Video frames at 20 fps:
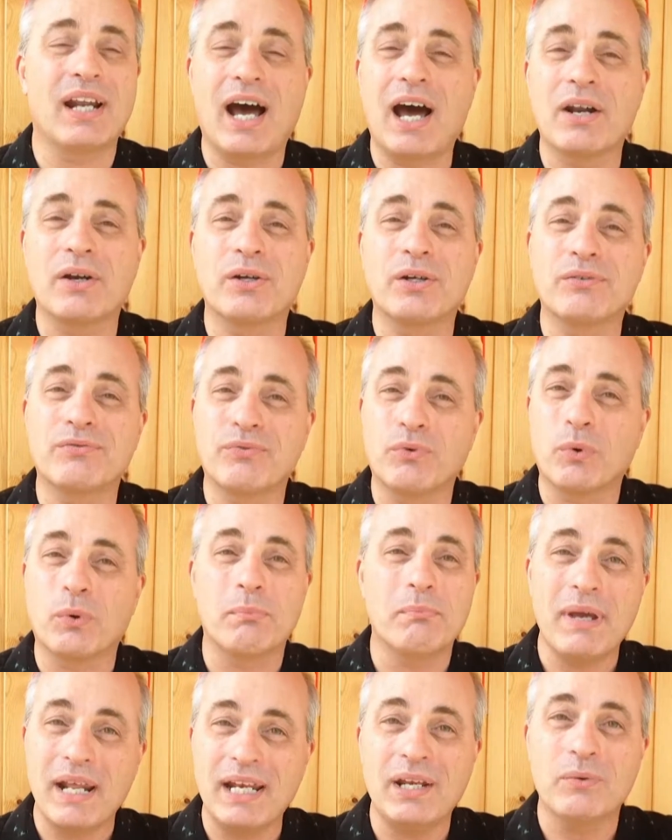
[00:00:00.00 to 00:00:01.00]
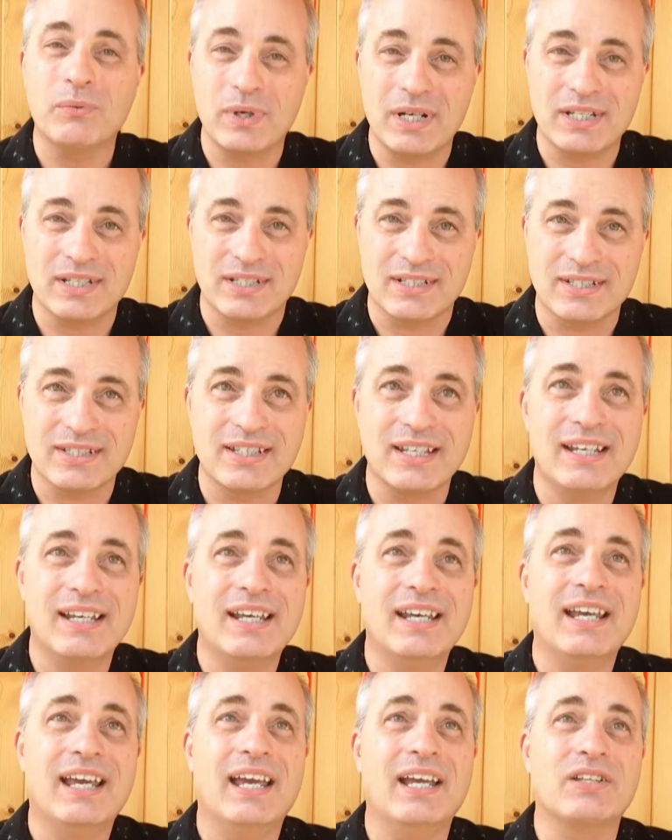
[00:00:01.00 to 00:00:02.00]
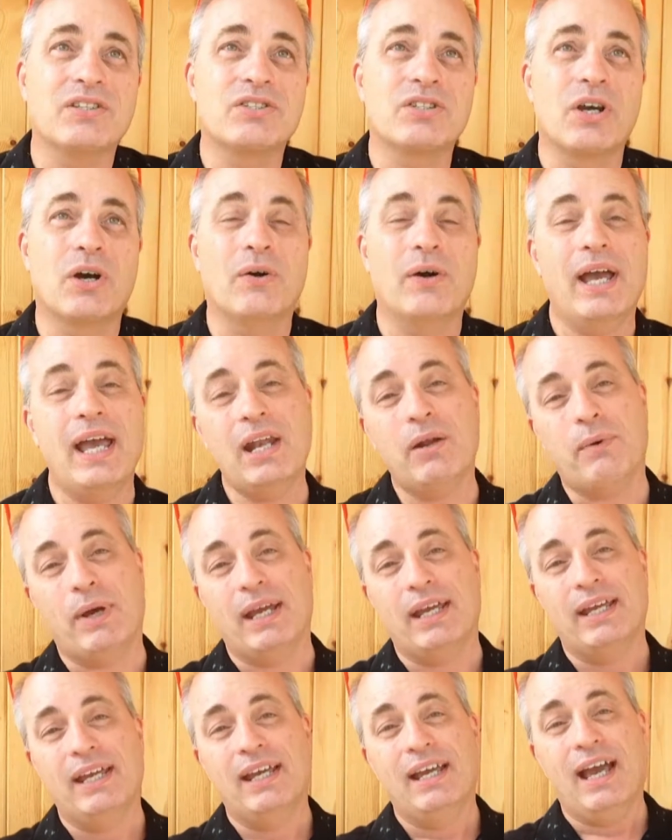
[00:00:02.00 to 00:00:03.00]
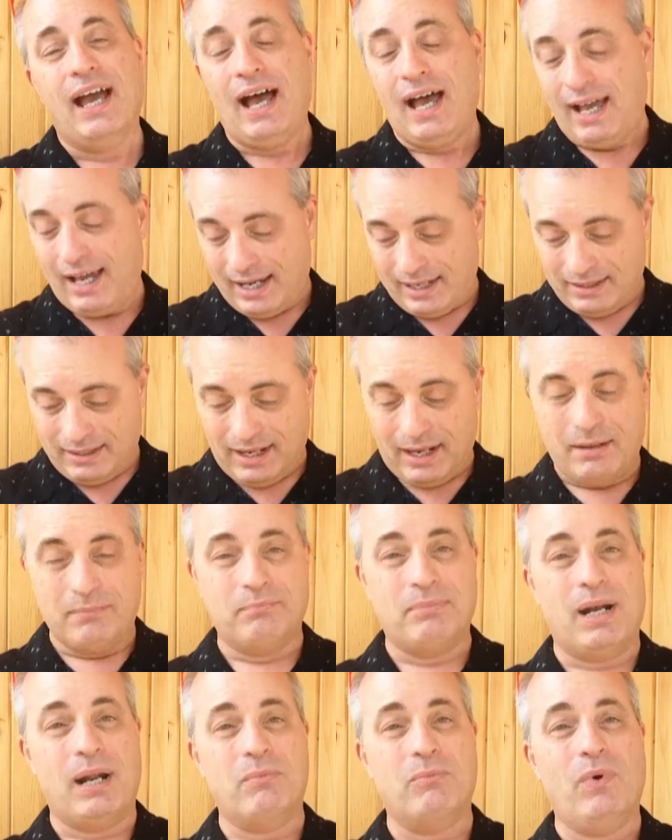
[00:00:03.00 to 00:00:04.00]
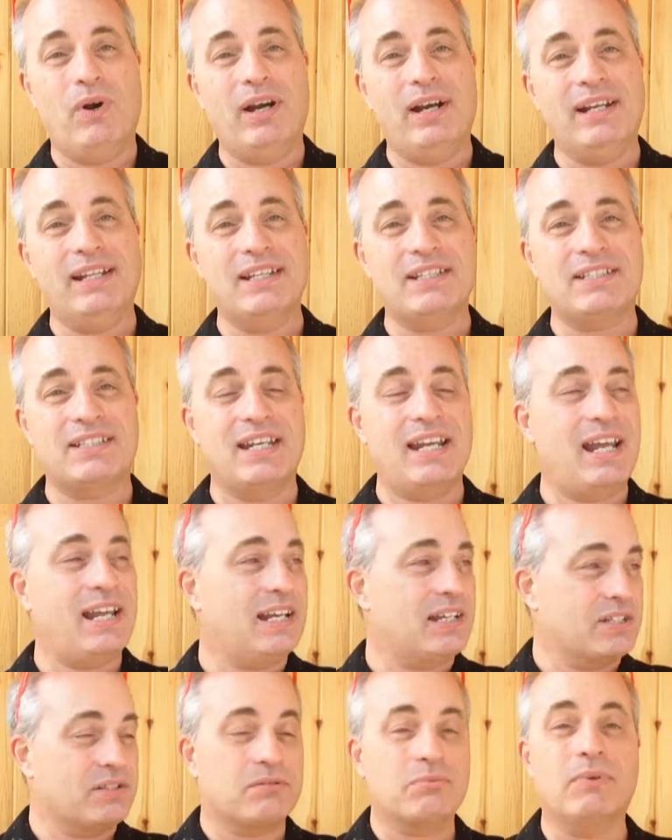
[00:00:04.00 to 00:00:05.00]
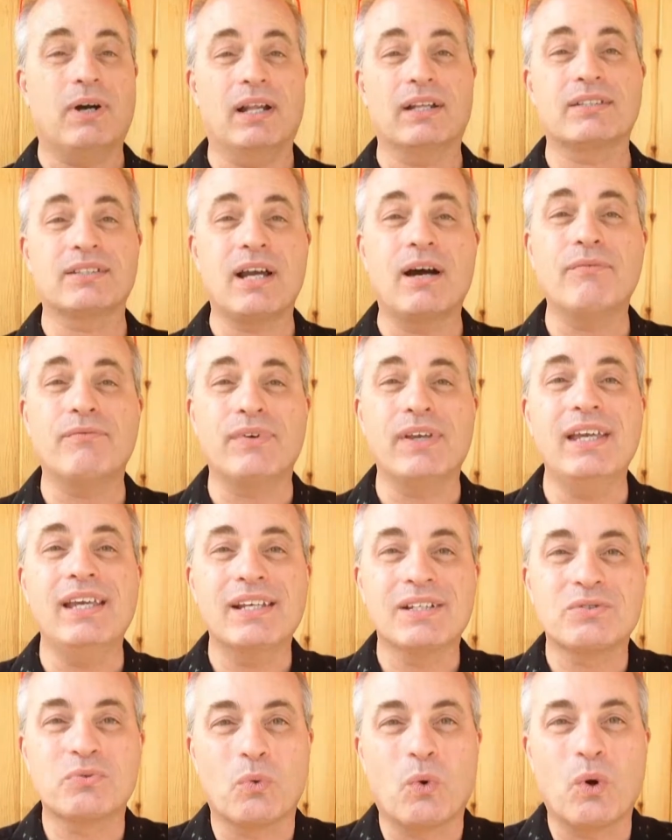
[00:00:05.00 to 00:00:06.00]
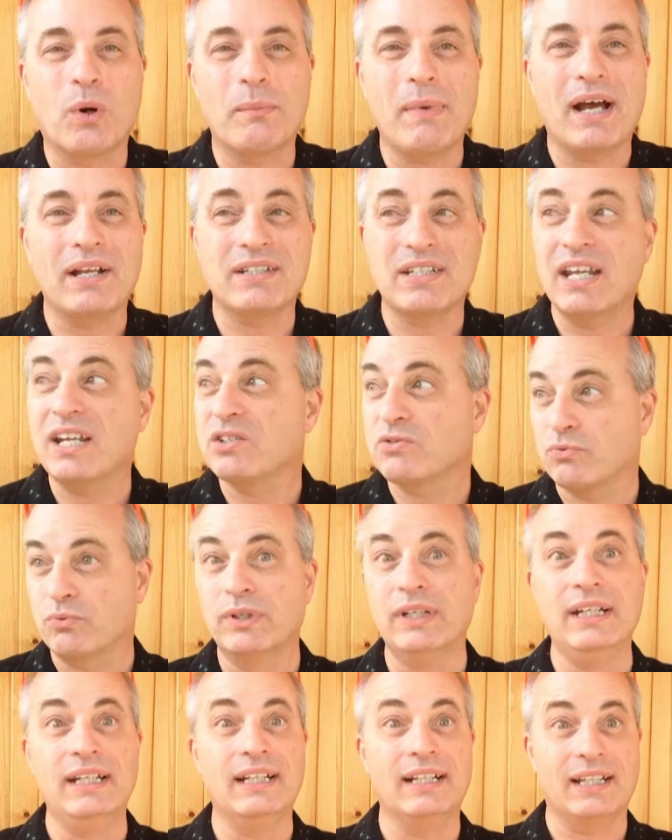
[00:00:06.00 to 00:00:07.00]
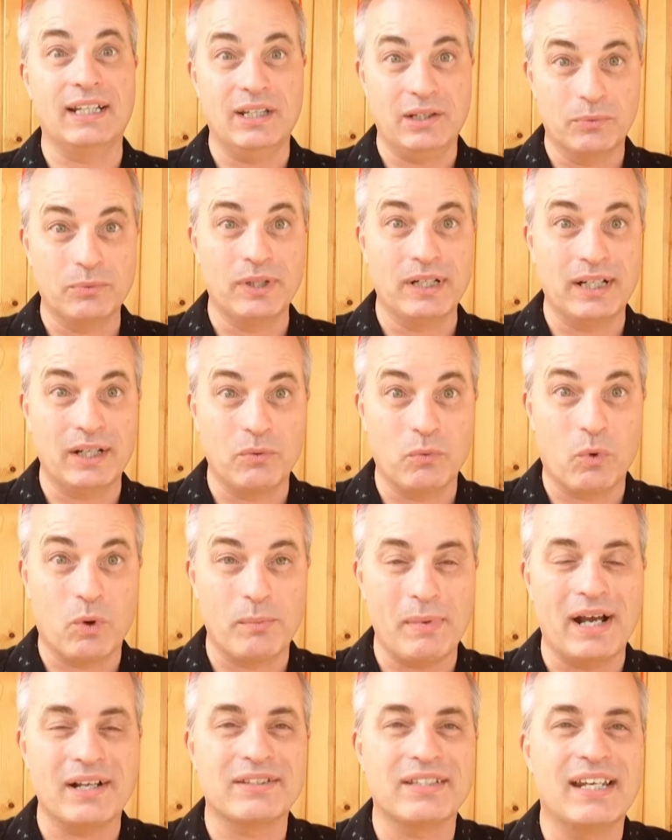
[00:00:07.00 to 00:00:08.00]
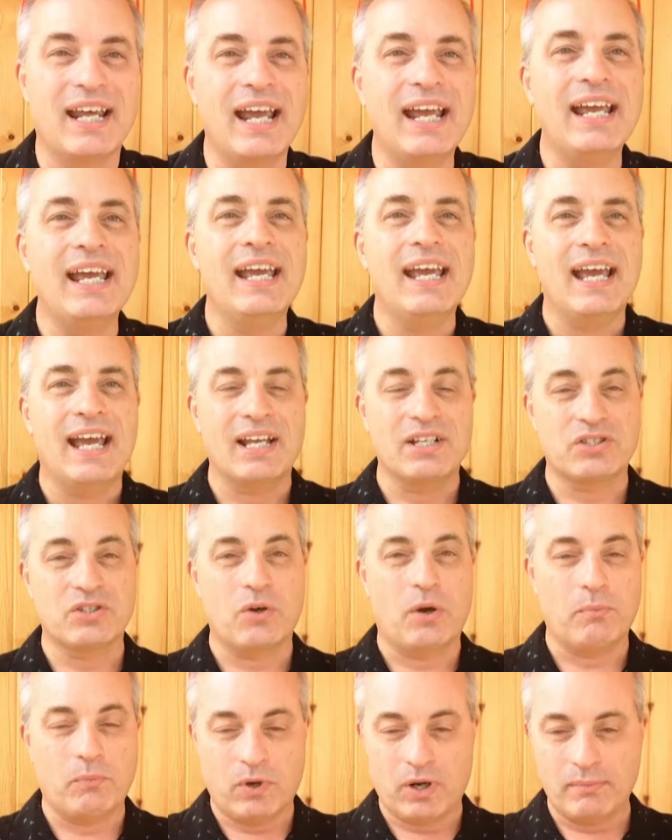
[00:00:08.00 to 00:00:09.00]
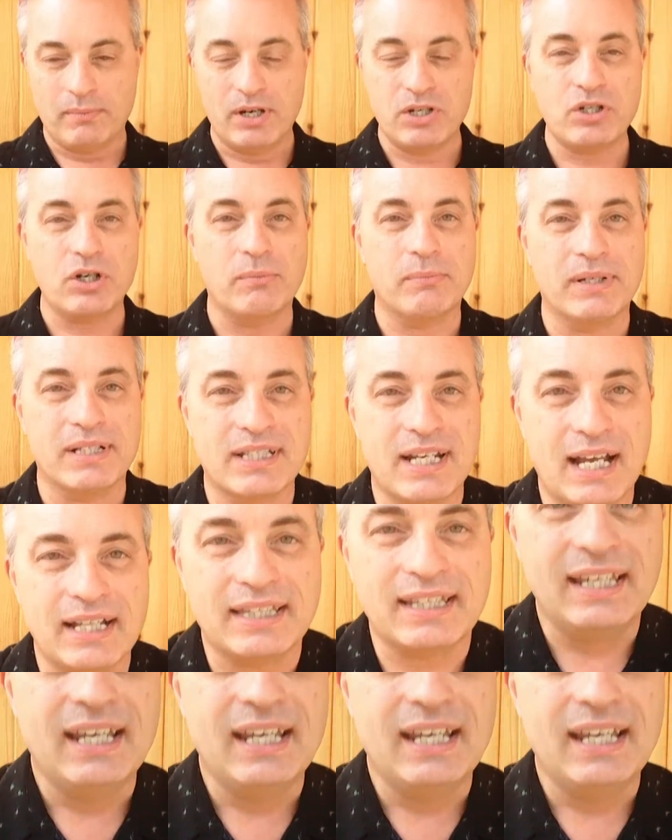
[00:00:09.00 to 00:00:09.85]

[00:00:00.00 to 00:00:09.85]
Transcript: and honored for many reasons. And so anyway, but I'm wearing this today because, well, it's comfy. It's warm out today. It's really, really warm out today. And so I'm wearing my shirt. But it's